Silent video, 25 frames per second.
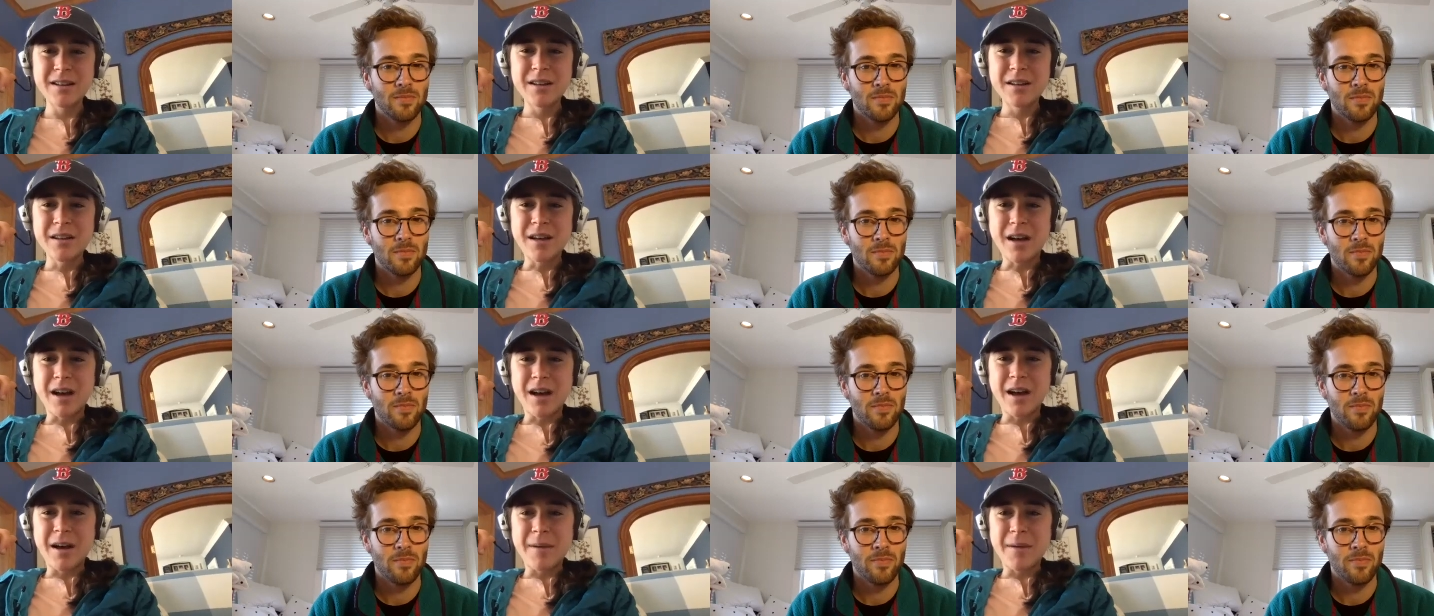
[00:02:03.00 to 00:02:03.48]

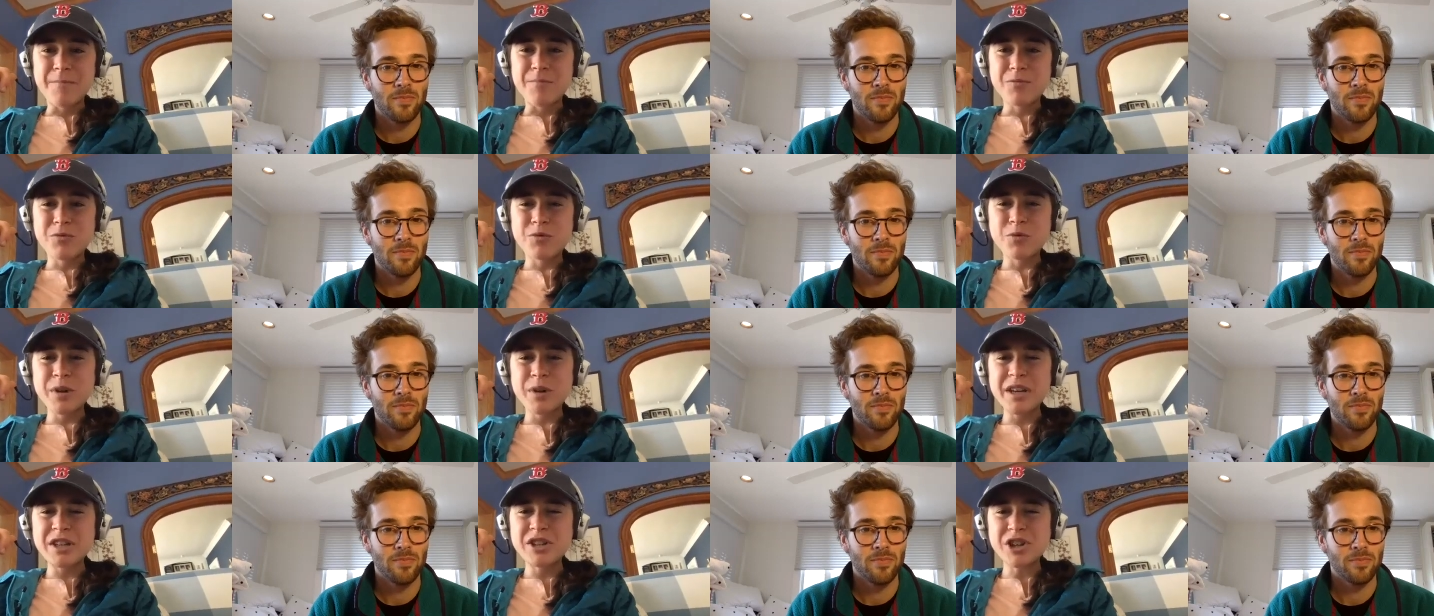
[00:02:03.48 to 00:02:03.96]
Speaker 1: um,
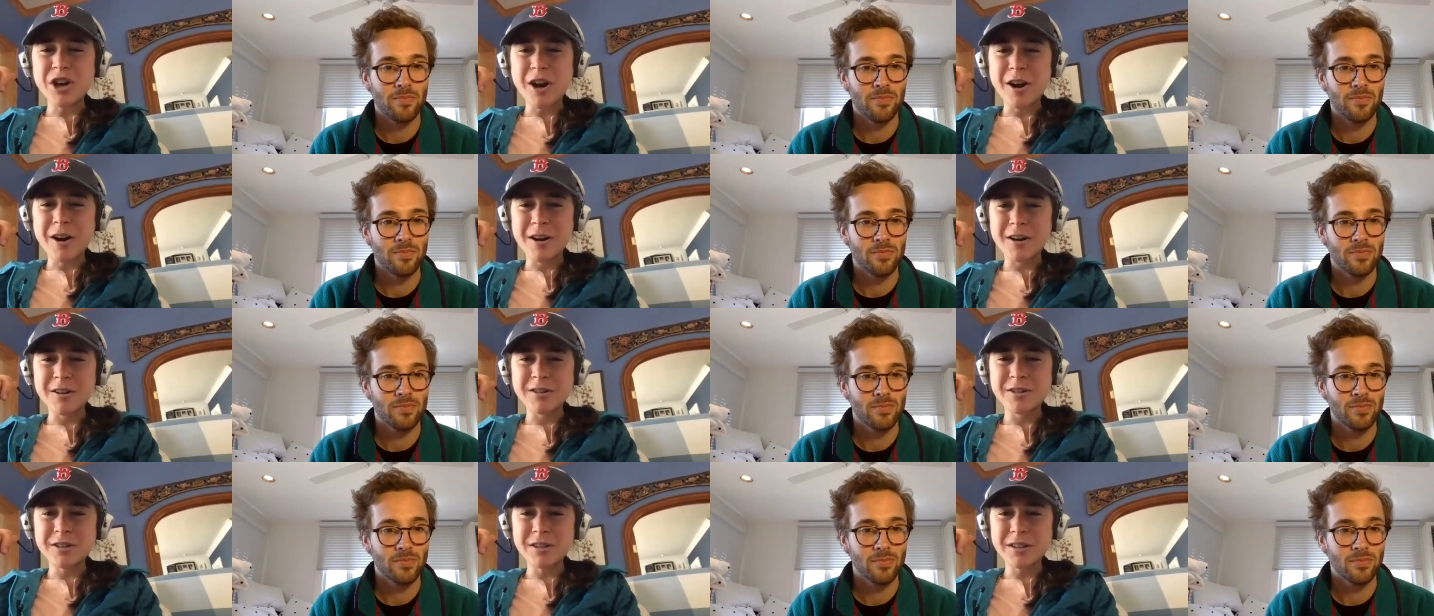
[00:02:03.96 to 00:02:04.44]
recharge
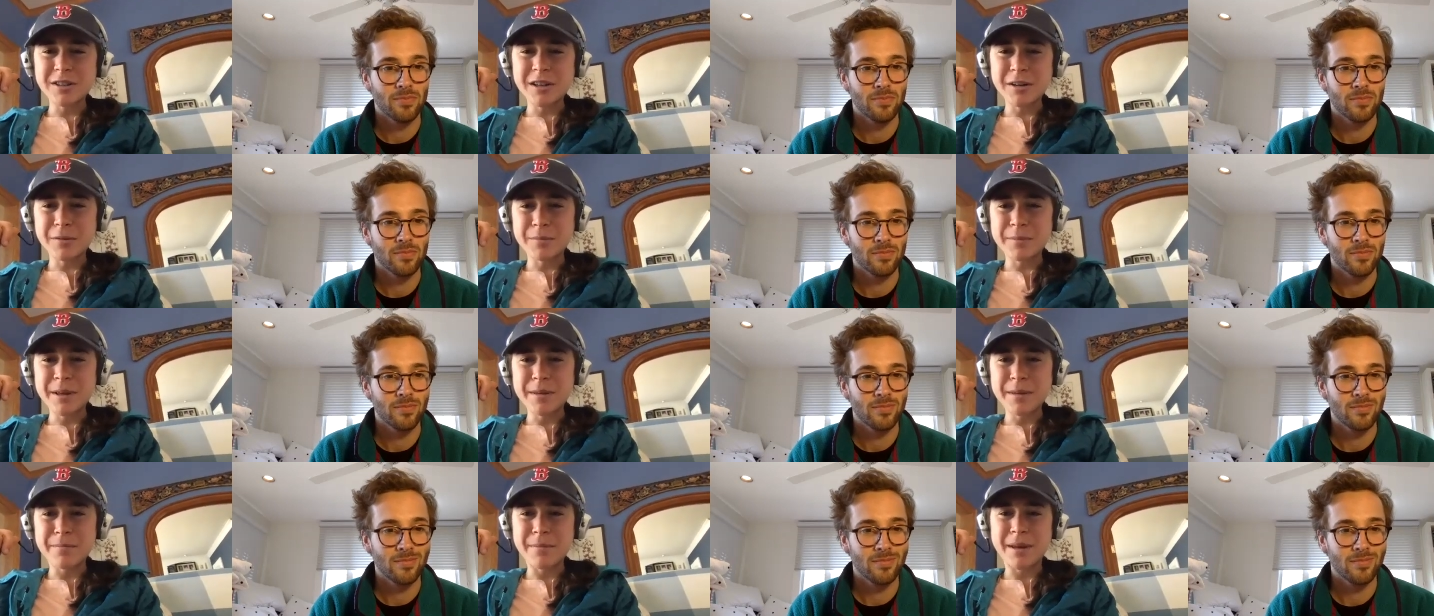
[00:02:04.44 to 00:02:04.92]
a little bit
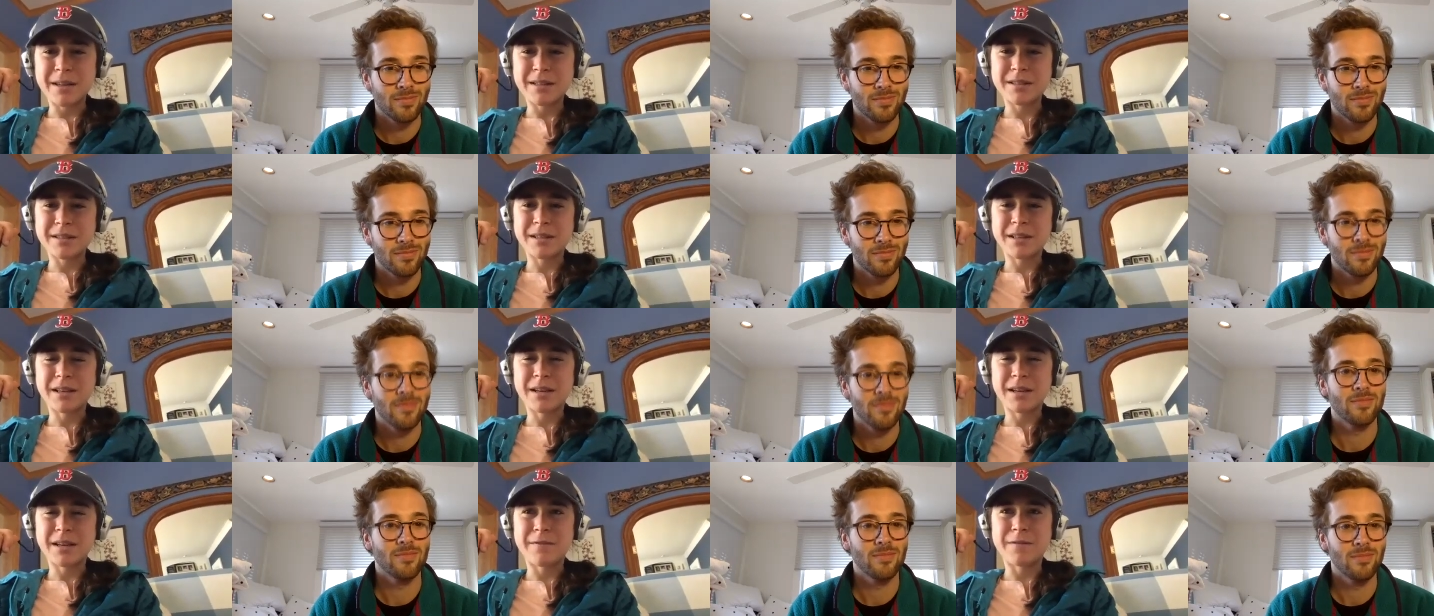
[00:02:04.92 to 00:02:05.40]
mentally
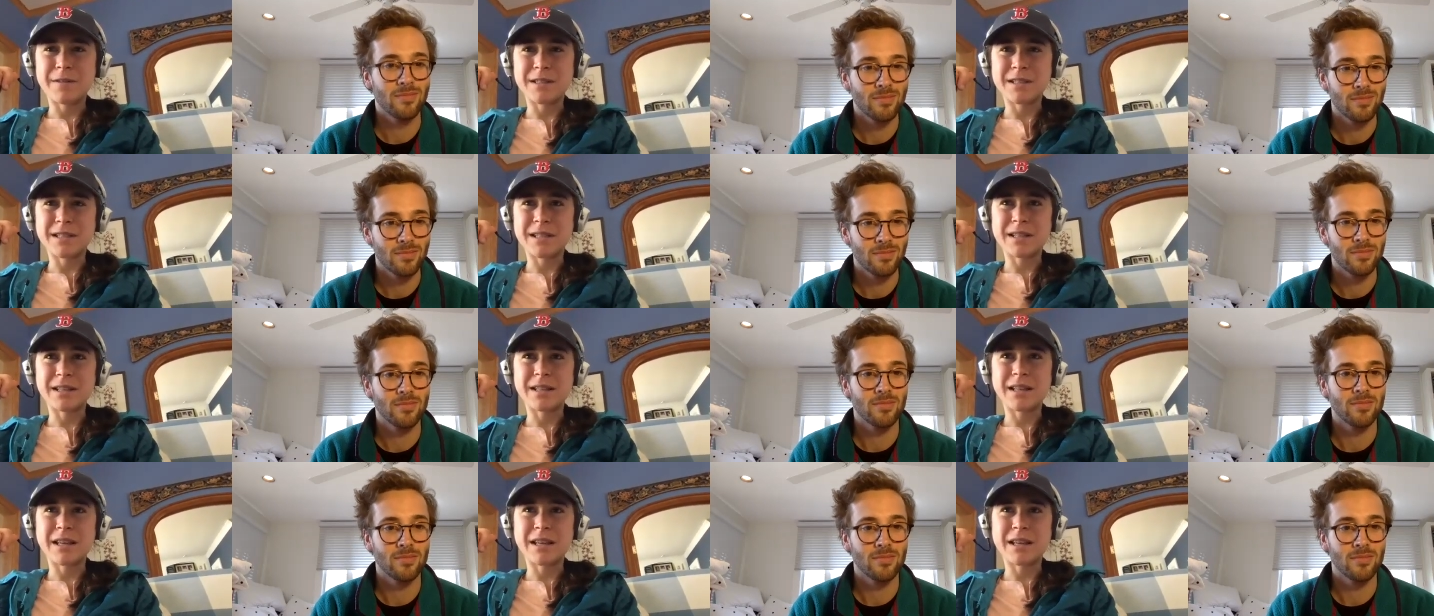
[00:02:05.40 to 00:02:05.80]
and physically,